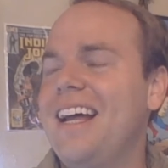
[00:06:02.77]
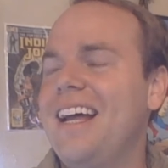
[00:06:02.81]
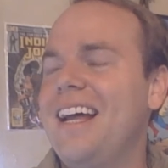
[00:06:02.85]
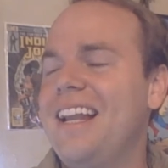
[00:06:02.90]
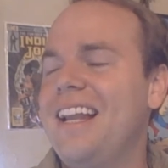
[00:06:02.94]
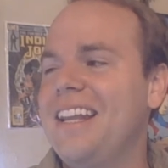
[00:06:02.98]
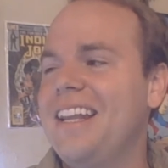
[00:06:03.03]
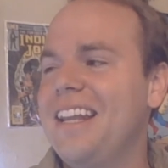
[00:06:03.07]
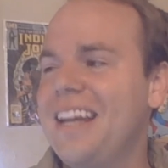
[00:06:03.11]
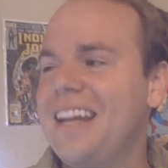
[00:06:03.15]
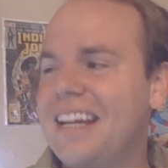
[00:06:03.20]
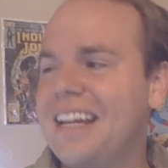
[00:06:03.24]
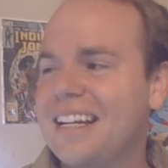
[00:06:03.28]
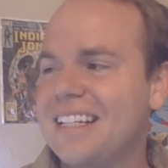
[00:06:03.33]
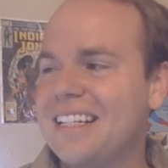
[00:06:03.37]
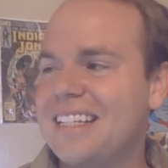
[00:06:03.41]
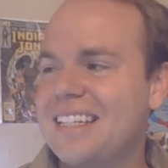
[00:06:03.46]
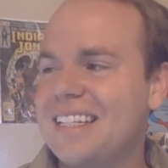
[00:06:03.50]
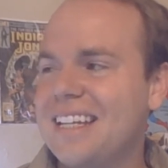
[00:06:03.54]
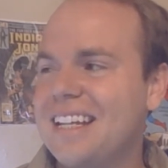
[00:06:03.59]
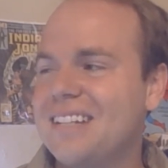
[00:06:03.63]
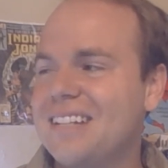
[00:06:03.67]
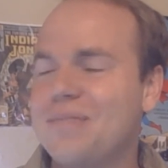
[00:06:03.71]
a lick of
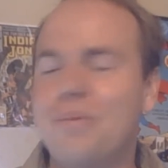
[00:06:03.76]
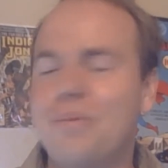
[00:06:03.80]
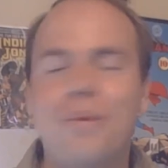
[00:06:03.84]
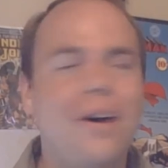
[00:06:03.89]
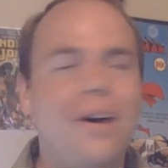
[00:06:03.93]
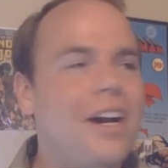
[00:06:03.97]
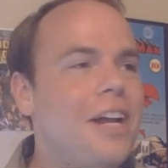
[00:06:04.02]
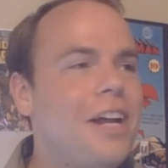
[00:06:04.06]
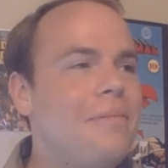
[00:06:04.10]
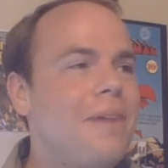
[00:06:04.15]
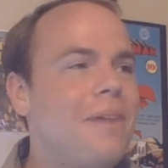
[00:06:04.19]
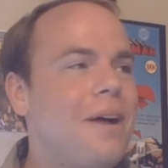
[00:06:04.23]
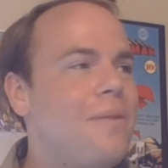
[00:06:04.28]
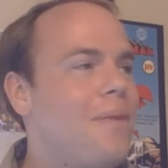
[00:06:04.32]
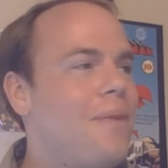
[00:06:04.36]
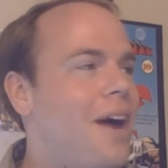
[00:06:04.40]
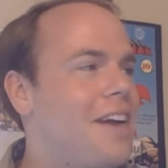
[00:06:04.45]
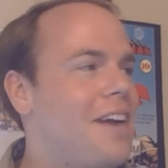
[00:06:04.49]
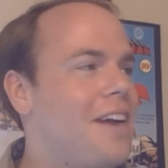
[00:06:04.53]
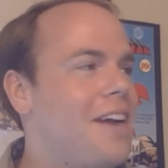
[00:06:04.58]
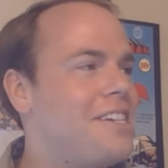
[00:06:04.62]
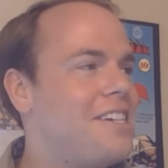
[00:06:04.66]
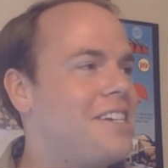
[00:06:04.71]
sense. What am I
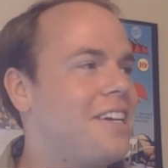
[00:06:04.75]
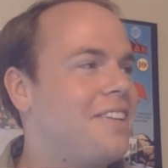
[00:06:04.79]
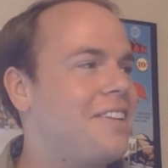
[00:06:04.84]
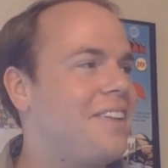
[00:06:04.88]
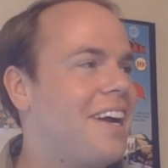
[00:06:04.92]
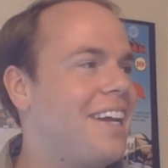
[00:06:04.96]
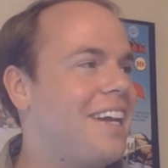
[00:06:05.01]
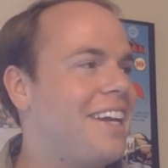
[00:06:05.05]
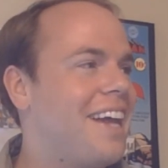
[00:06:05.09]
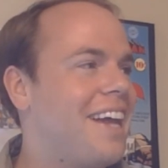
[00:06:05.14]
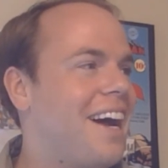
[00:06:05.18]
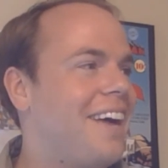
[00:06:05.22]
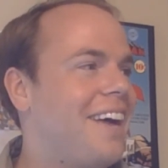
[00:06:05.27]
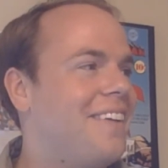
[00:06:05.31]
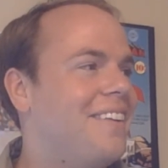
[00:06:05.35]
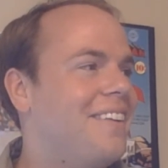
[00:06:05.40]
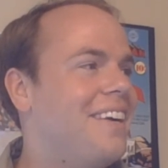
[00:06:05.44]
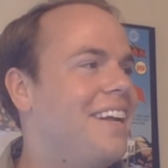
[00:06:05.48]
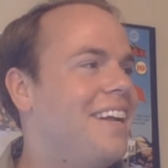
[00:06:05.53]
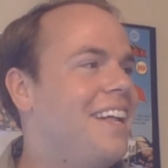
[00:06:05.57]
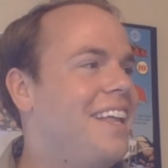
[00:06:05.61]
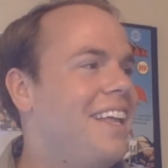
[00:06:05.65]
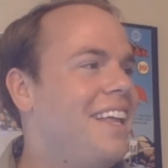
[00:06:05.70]
watching right now?
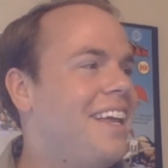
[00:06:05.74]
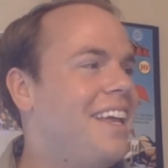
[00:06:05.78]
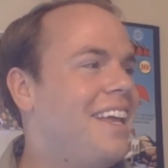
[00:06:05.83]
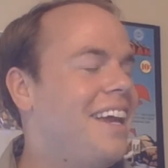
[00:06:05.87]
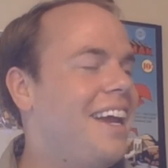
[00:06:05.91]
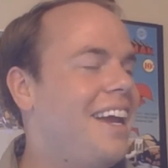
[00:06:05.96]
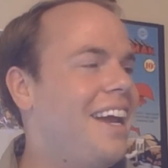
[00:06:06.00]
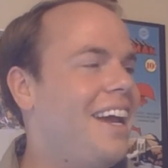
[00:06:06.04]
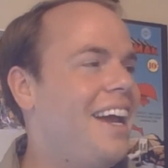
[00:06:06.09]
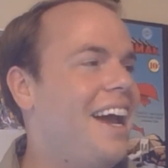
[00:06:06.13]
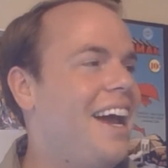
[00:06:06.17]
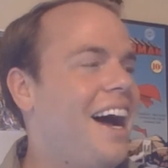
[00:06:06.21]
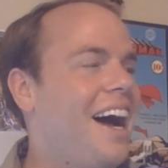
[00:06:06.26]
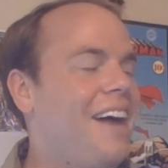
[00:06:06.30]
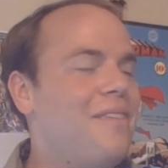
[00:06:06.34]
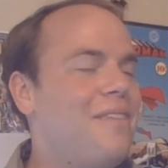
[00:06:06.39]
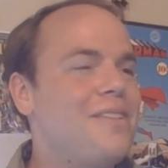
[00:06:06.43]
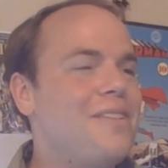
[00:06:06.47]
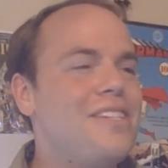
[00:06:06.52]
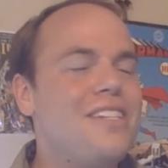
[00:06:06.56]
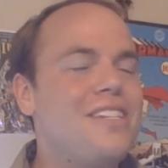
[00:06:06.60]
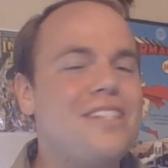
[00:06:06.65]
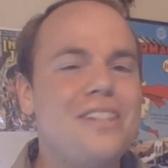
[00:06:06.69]
I
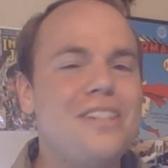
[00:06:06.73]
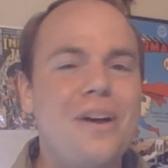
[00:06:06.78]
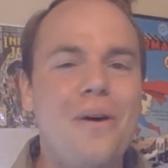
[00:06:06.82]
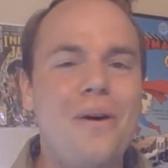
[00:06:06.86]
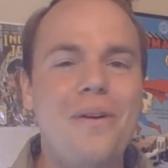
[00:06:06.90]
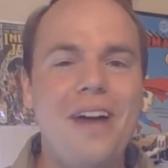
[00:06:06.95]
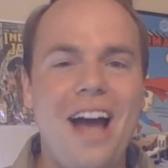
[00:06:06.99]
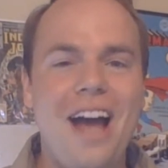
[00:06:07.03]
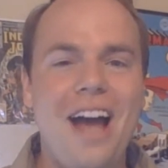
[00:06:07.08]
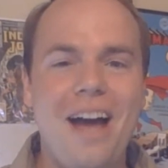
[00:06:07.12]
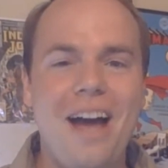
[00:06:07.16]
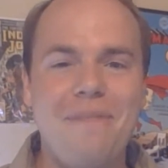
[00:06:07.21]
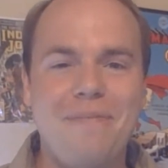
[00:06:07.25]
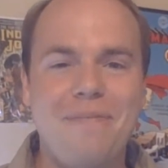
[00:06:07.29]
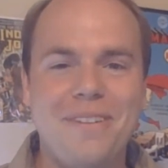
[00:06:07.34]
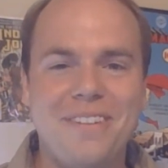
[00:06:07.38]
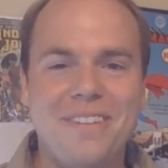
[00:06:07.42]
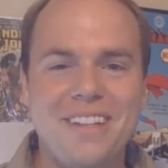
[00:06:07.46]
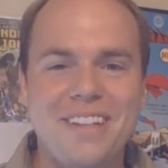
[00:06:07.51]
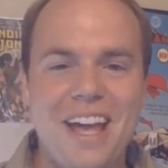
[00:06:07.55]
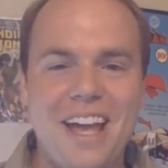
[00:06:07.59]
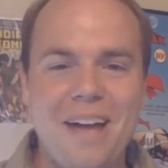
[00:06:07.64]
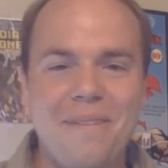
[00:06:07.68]
was so happy
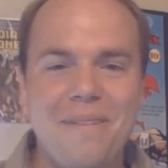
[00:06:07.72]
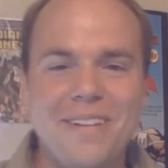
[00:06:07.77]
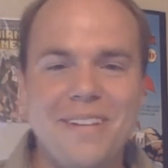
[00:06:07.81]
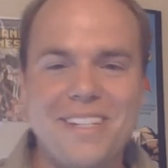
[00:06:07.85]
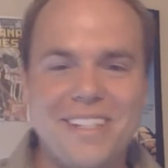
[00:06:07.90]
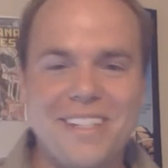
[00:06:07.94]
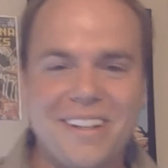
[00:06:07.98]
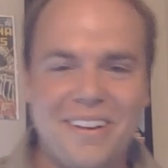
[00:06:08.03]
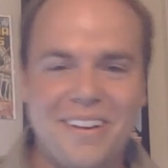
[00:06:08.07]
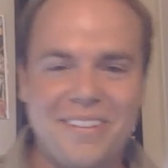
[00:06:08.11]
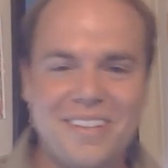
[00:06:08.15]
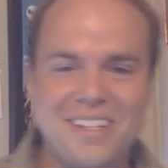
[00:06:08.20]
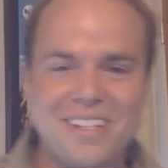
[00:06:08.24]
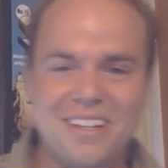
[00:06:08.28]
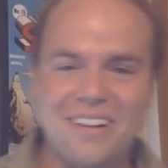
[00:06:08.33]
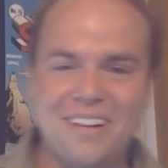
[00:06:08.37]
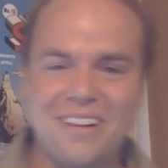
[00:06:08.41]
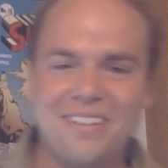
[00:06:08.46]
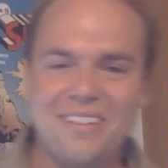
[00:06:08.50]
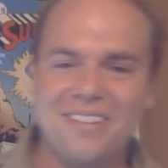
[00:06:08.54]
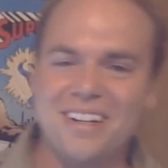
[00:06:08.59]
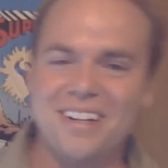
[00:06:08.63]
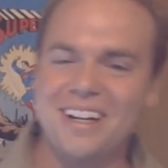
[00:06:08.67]
when the episode was
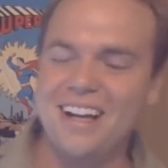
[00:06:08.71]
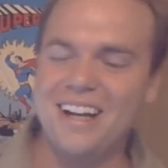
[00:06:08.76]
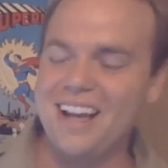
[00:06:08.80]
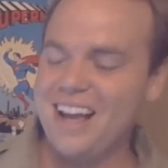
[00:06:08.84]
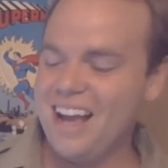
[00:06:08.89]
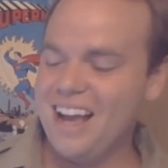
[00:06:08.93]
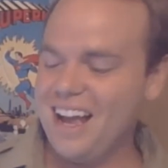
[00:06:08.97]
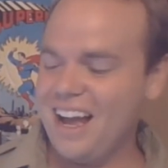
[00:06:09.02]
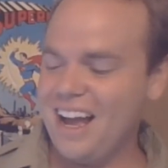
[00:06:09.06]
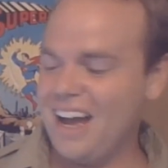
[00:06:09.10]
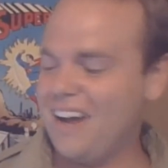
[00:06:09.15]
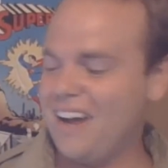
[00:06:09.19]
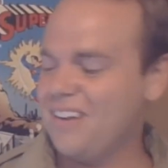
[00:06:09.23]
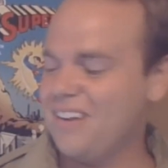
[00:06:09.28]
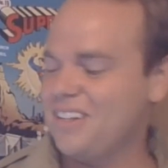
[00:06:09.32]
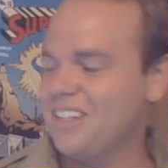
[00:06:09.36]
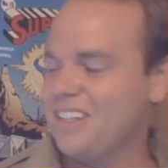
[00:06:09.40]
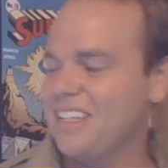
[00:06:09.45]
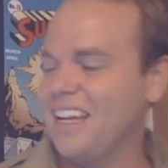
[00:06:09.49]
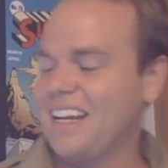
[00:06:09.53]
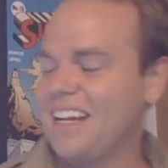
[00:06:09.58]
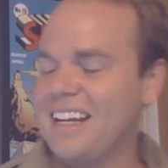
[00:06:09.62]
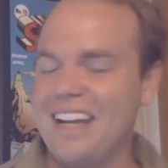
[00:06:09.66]
over. I was
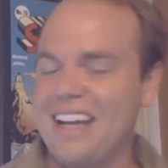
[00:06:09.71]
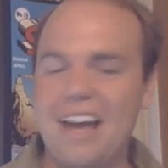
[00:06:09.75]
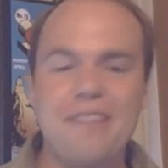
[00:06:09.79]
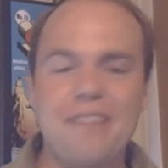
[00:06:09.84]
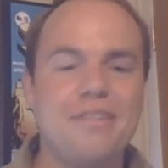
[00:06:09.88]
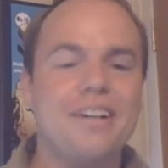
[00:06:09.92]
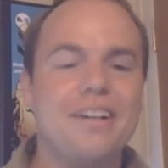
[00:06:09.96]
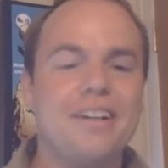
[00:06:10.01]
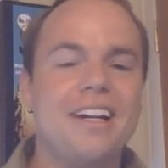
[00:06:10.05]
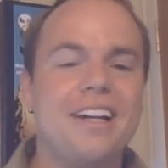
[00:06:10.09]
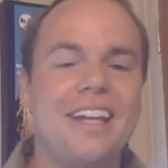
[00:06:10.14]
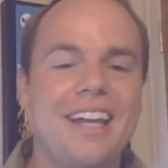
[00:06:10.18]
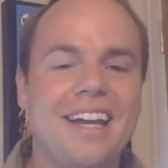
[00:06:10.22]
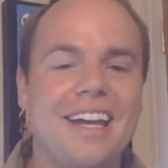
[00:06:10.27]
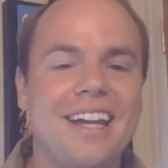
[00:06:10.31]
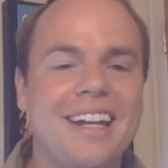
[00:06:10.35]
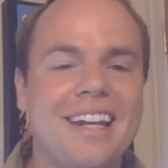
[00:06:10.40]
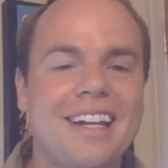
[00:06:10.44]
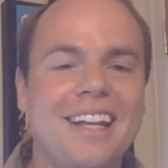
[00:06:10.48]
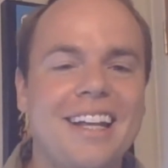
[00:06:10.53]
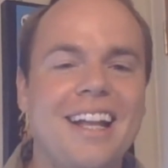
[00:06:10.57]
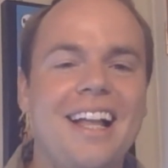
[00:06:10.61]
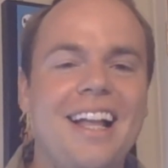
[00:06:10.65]
just like, never
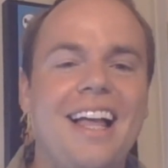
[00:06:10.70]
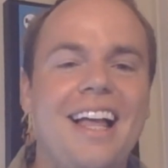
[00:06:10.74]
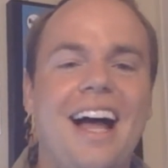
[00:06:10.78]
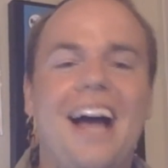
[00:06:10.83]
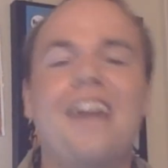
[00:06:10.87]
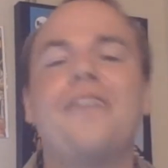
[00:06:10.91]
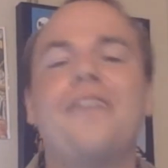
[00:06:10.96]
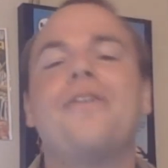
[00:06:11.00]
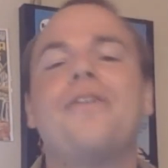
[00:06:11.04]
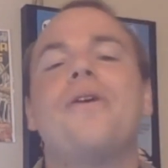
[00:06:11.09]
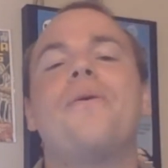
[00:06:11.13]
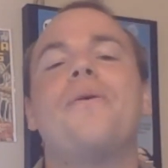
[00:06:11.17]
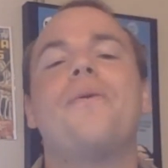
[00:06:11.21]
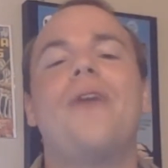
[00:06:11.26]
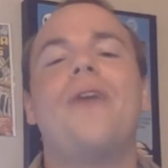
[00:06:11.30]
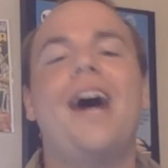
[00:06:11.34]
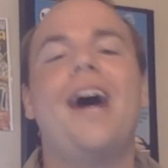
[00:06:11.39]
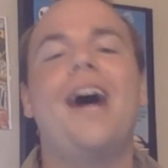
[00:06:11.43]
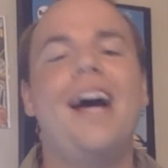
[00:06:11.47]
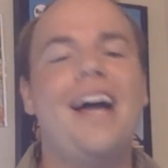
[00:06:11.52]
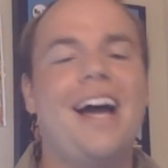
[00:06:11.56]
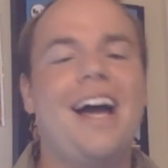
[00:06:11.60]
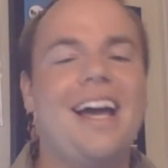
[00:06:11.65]
again. I don't know
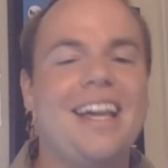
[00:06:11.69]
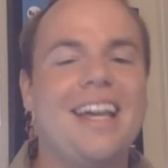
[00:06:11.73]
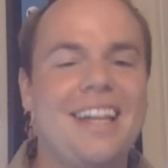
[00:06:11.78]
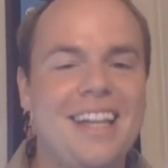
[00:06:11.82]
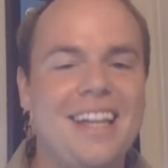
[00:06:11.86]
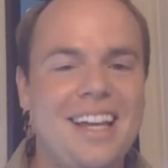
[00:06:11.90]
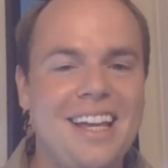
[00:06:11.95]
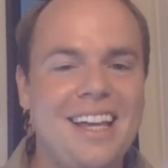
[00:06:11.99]
why I